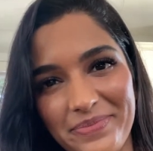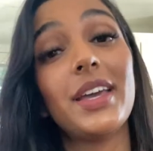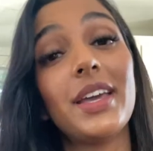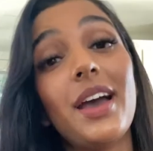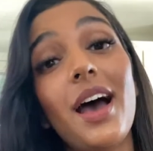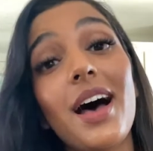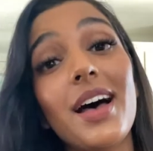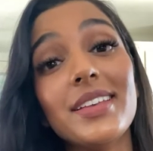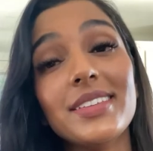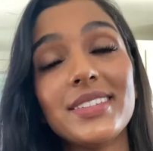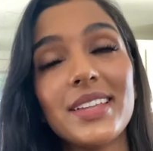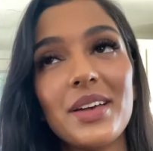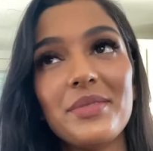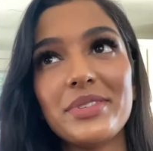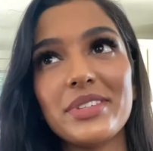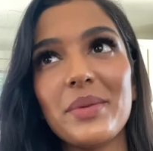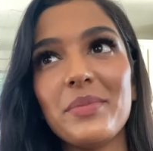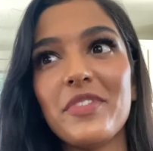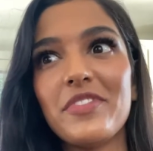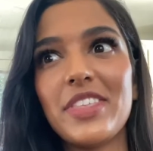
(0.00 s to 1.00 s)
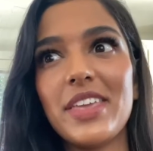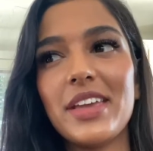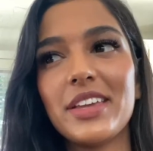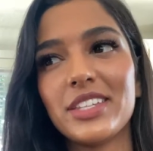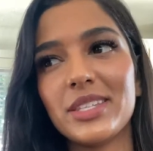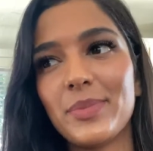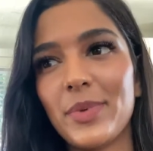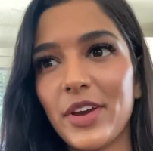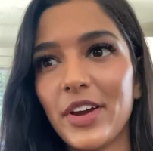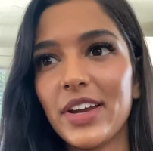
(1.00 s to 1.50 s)
because of some of the
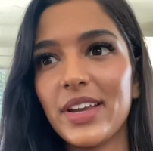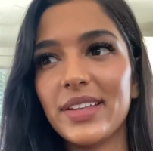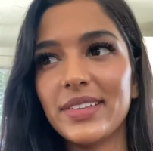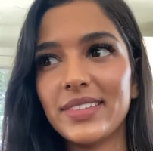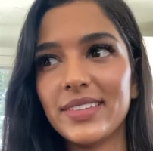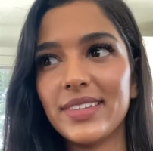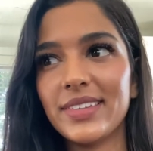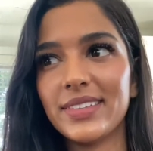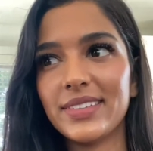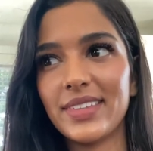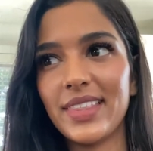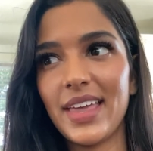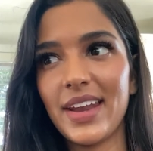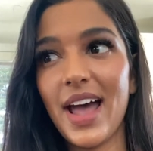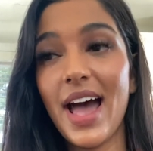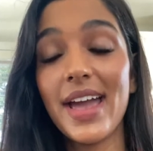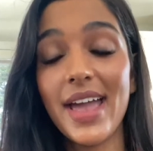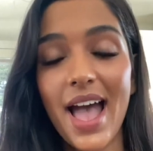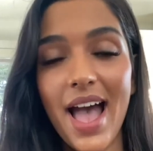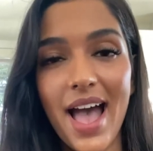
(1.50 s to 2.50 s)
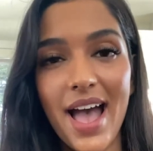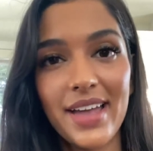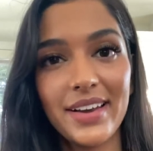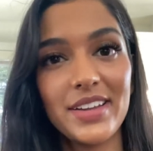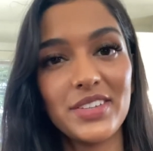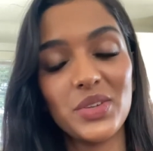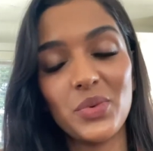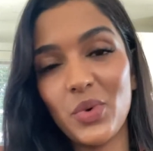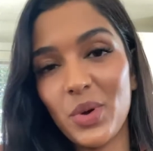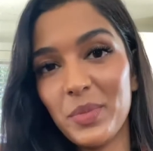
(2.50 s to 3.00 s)
experiences that I had
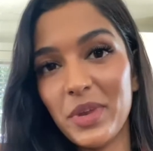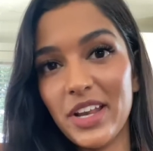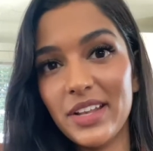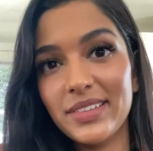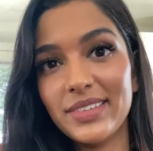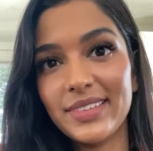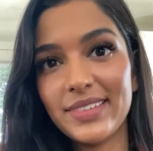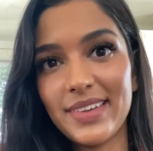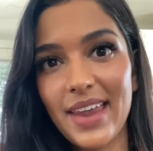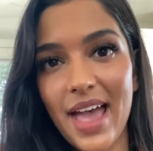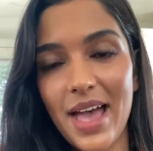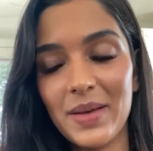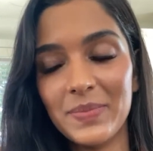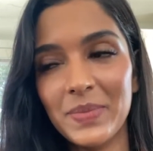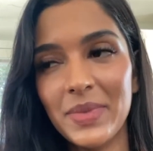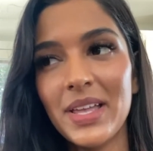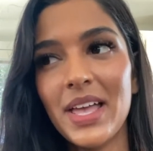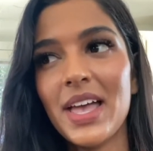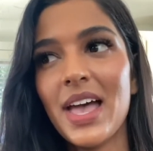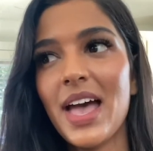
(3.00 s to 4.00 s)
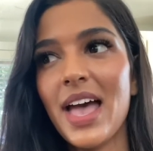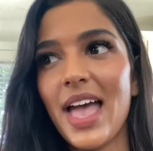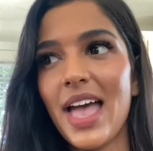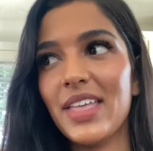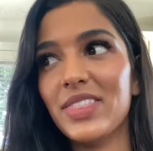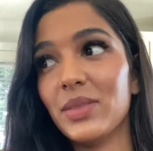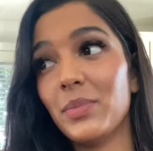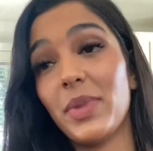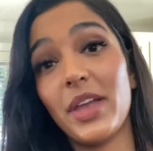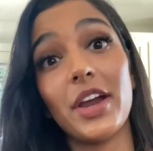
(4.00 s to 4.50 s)
as a woman in STEM
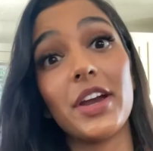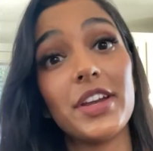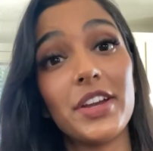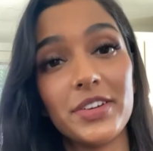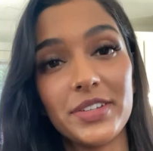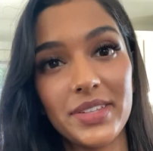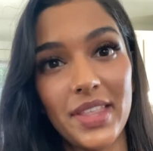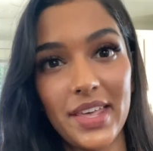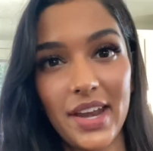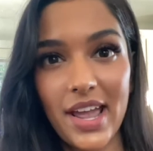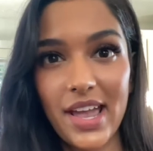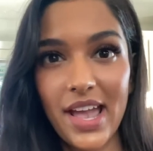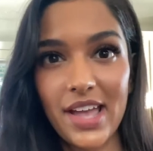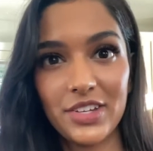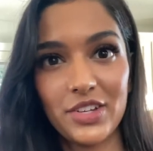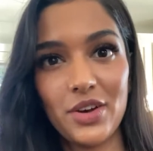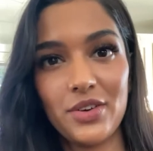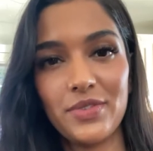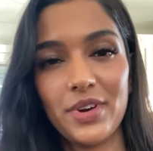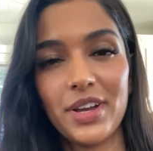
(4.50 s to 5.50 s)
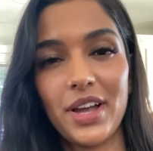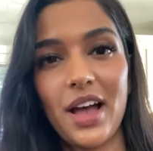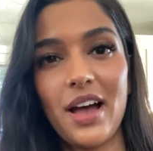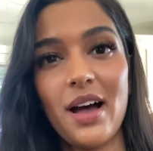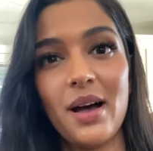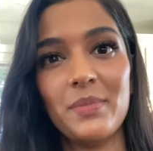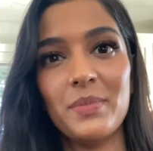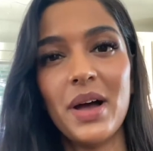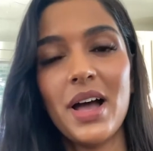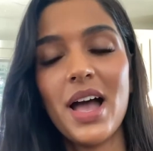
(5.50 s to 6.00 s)
and the barriers that I had to
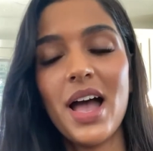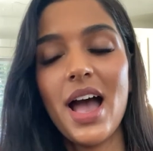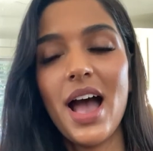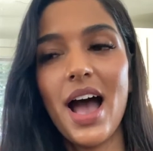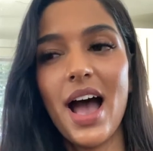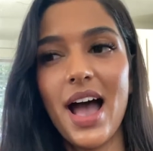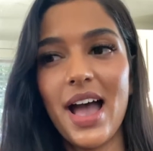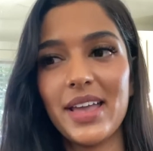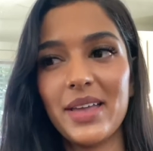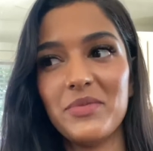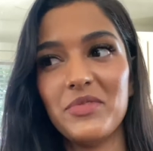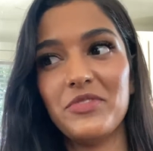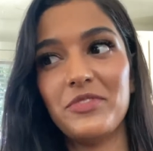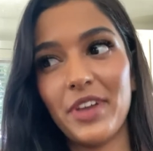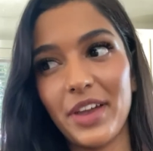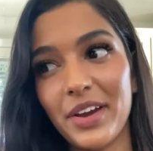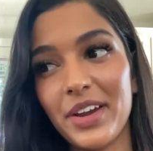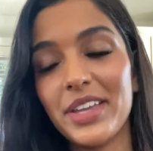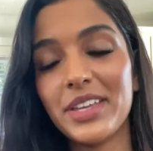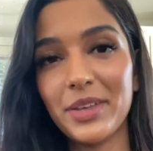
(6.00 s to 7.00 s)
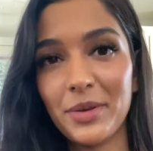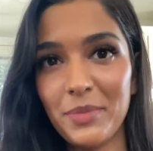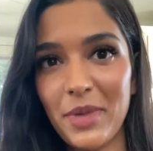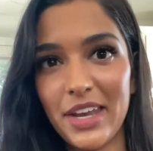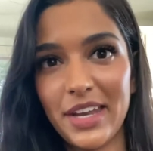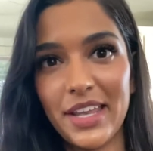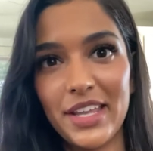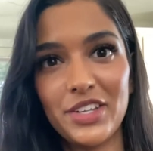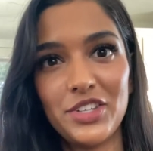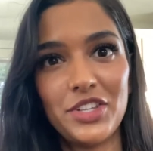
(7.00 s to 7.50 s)
overcome, I am very
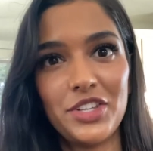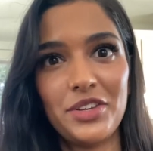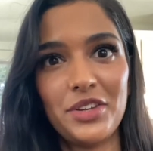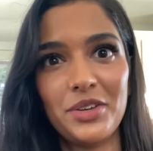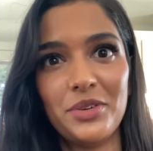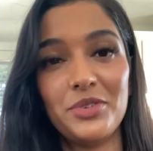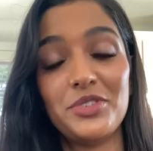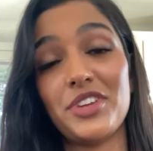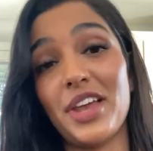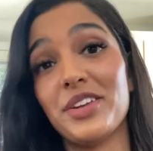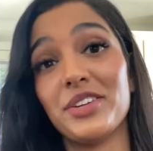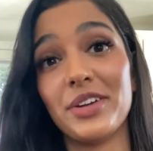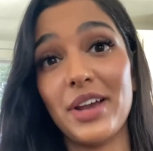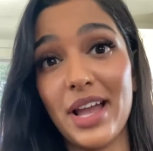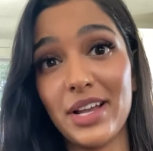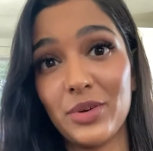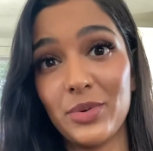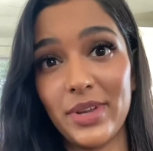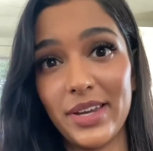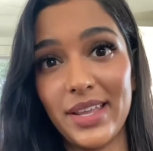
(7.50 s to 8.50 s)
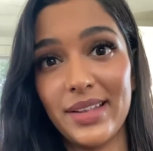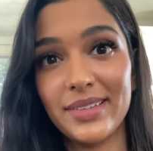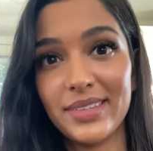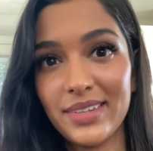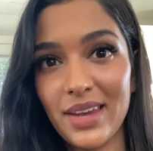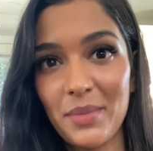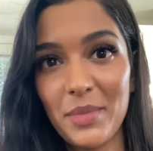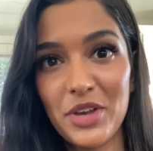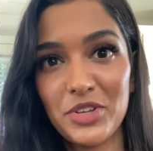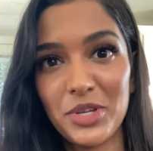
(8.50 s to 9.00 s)
committed to gender equity in
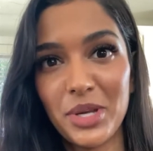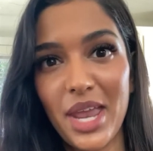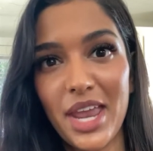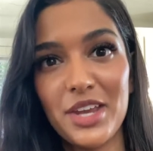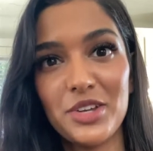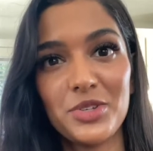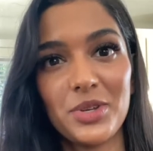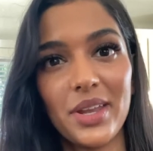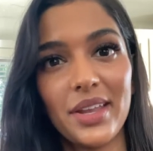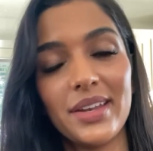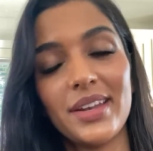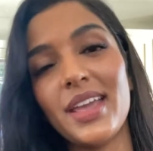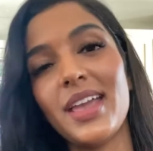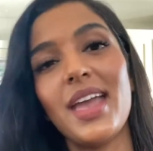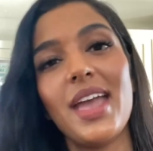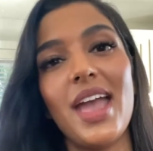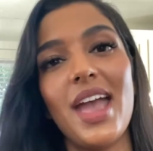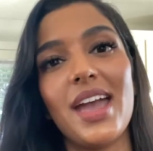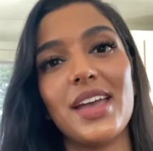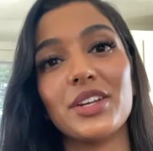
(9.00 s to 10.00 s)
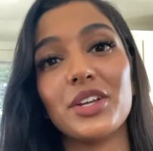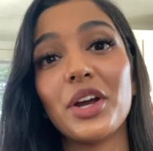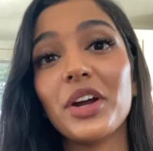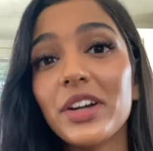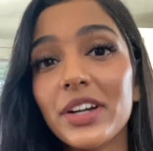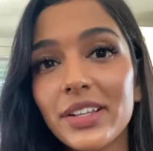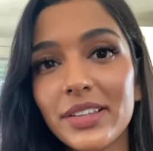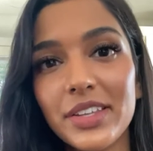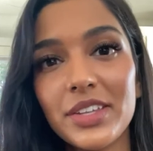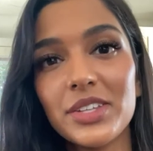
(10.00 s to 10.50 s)
STEM education and
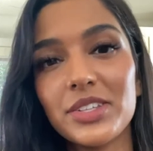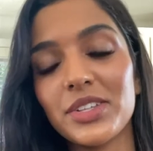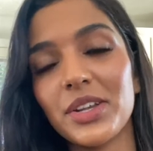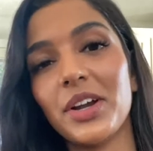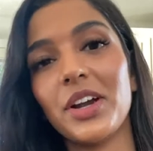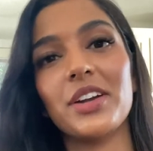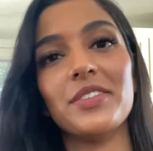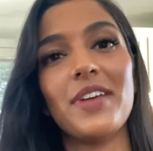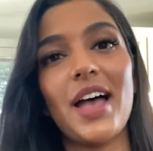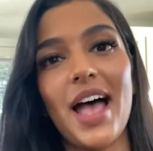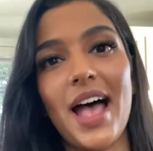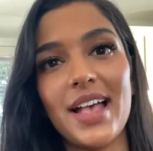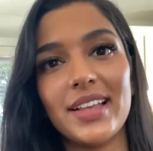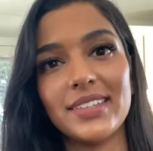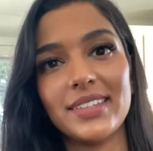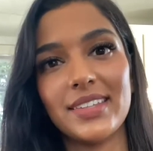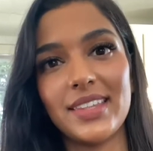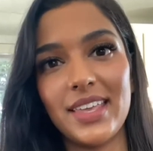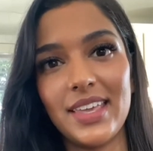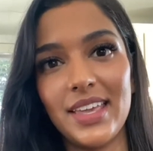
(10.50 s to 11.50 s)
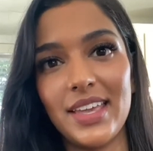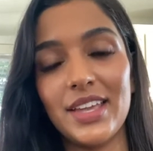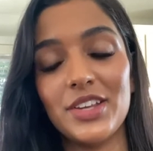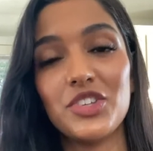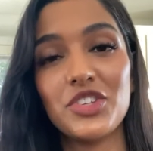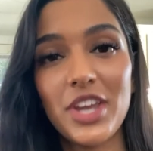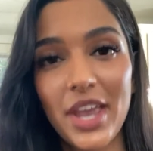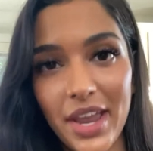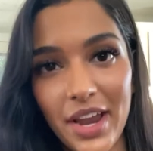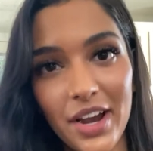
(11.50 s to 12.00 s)
currently serve as the
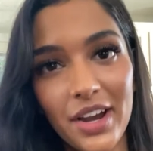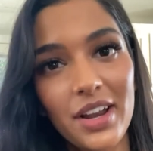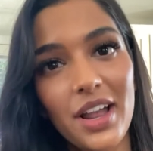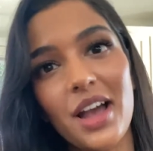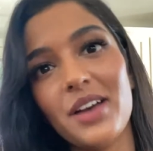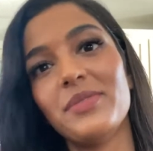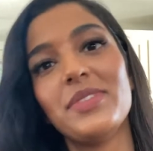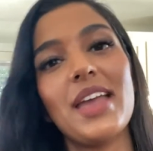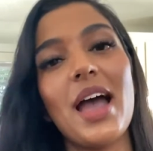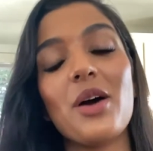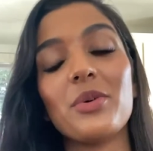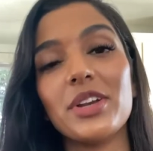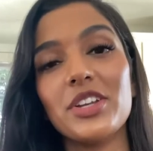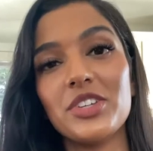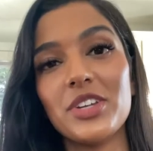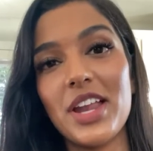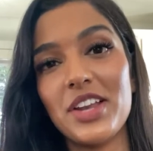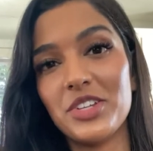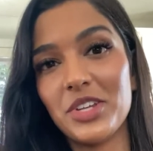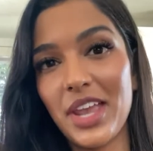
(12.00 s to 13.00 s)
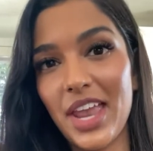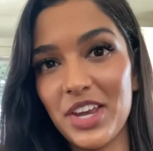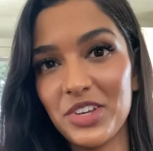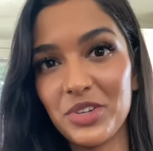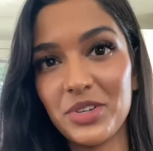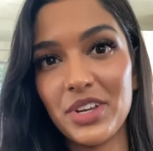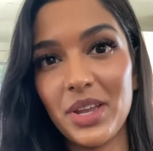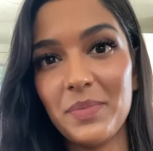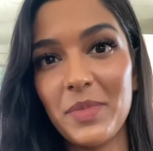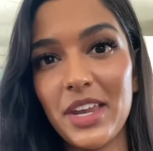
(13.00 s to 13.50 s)
chair of the Outreach and
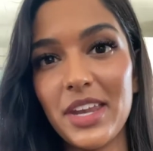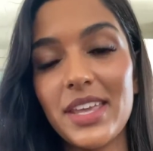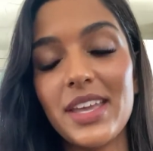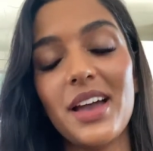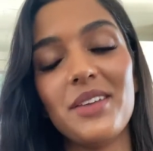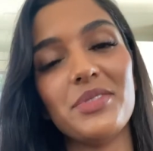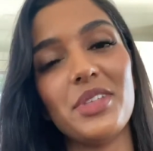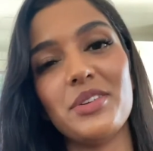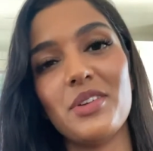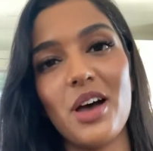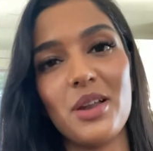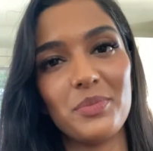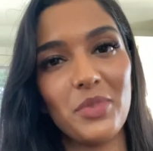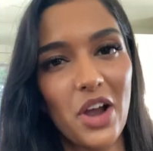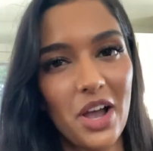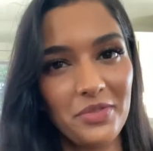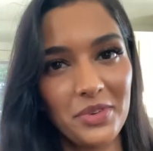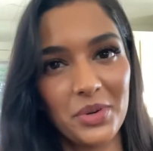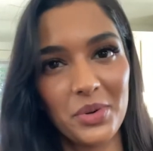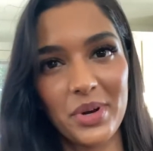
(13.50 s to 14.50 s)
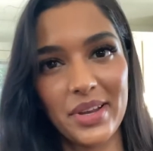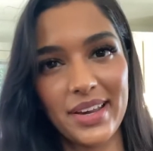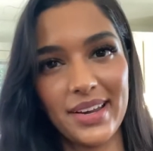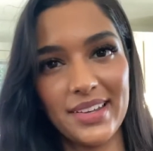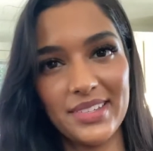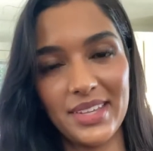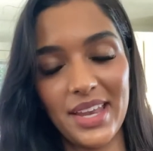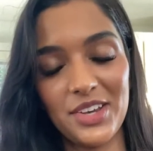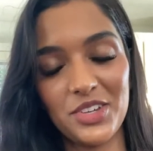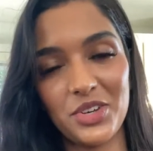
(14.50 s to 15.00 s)
Education Committee of the nonprofit
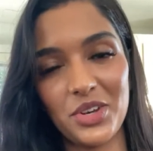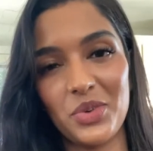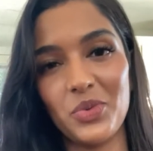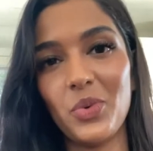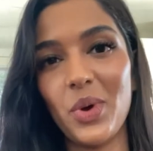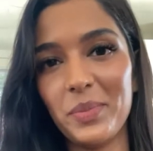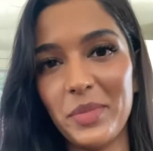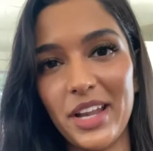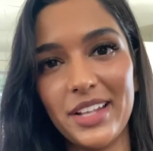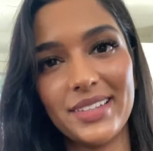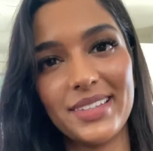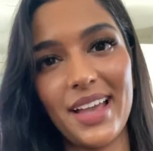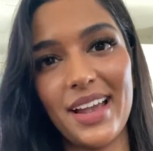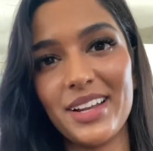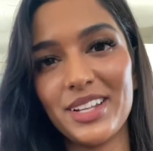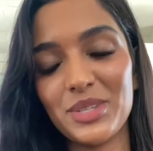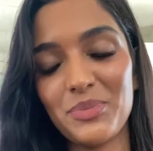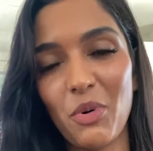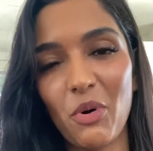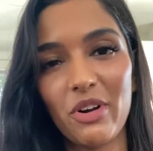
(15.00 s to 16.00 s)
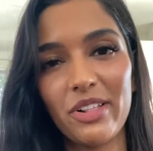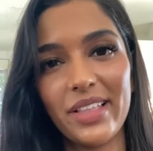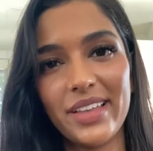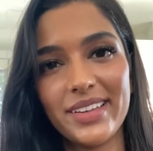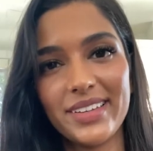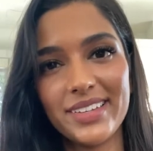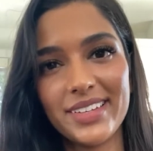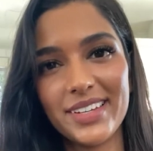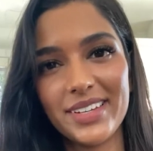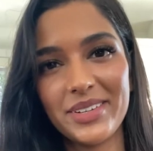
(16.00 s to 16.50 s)
organization Women in Science
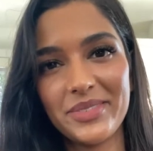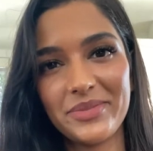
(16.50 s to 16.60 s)
Portland.